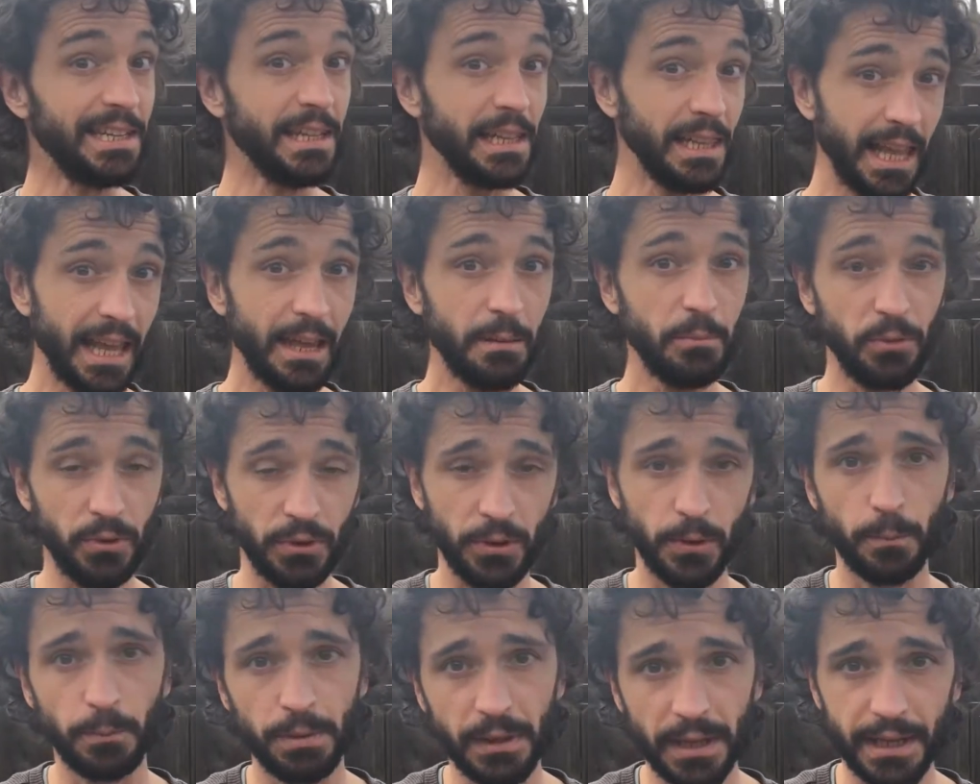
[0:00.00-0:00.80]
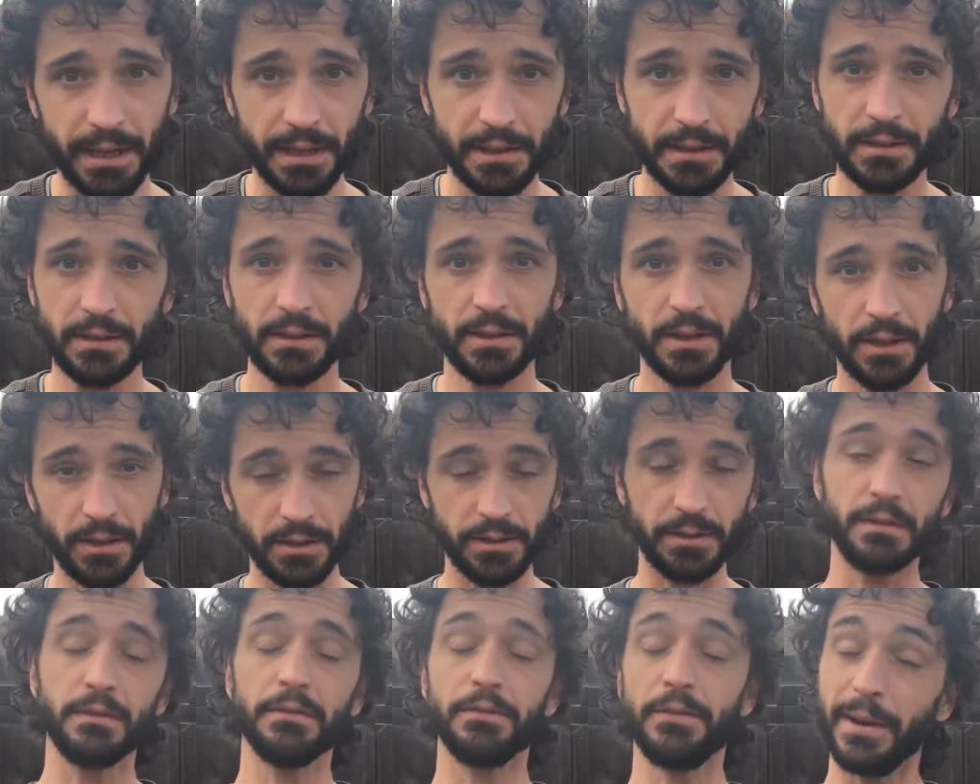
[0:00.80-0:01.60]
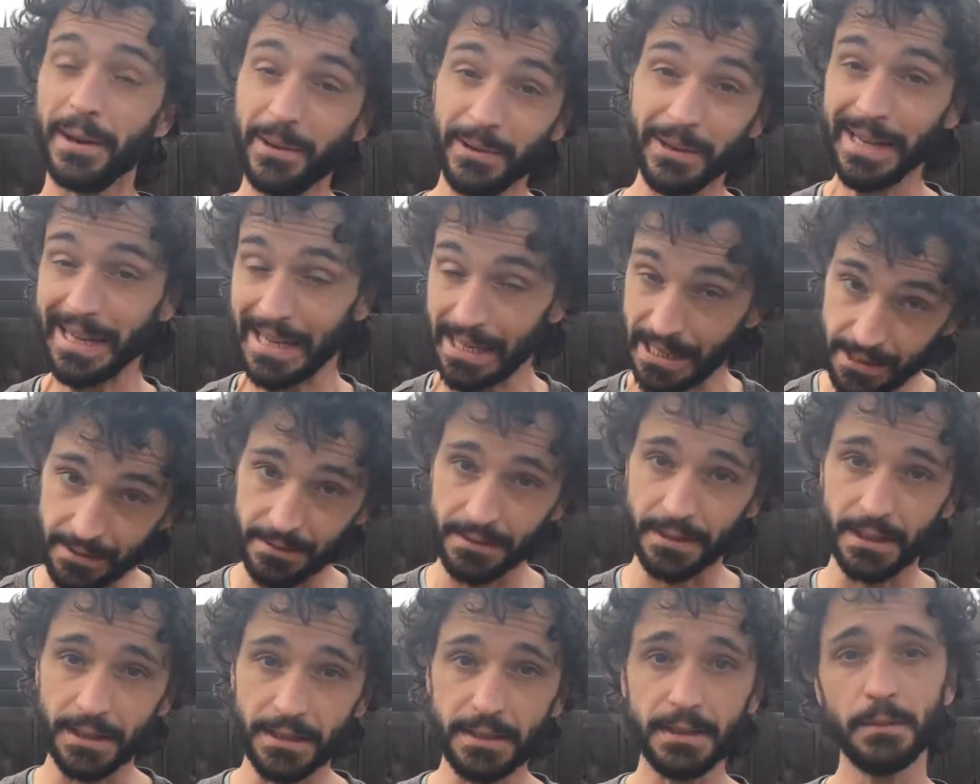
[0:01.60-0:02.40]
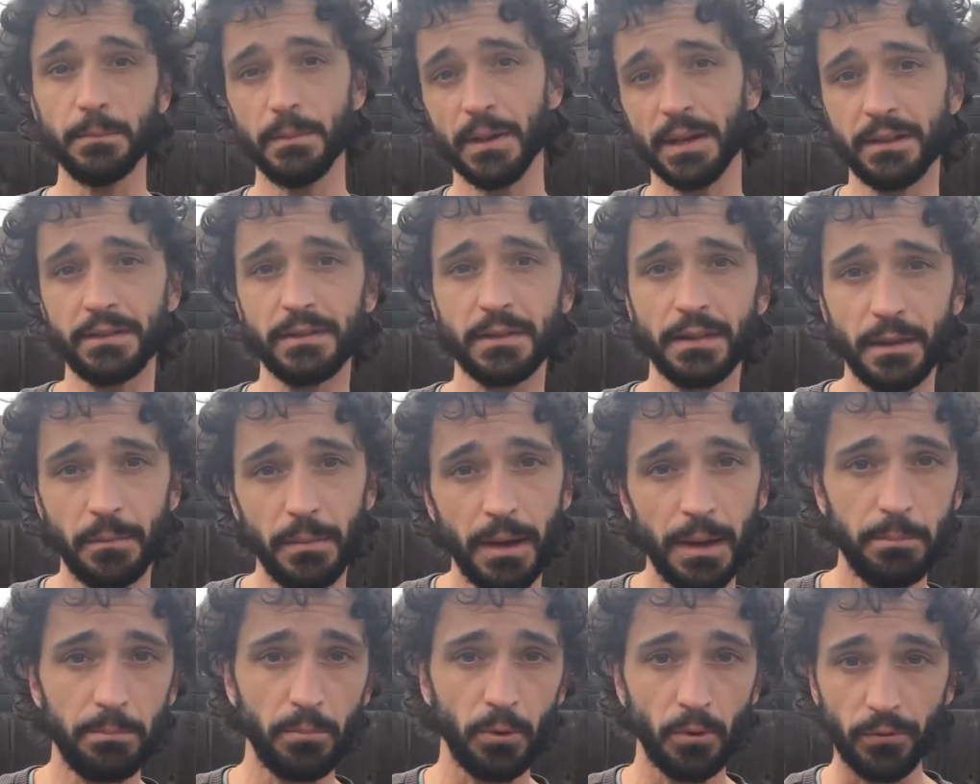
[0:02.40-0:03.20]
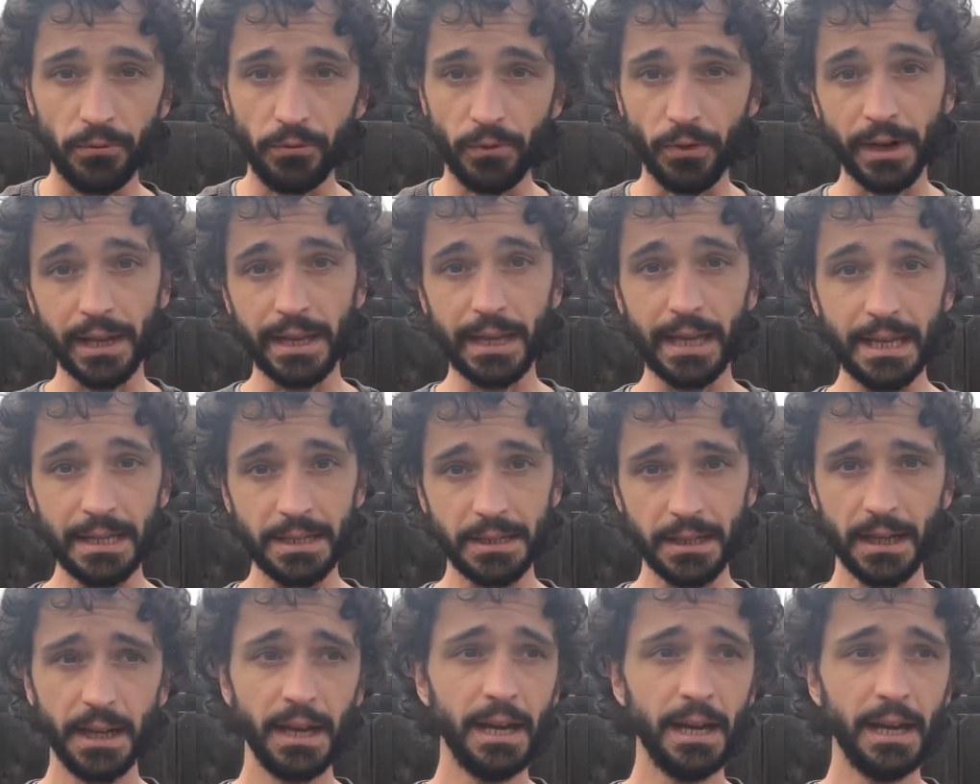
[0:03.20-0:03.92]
to label your plants because it's very easy to mix them up or forget.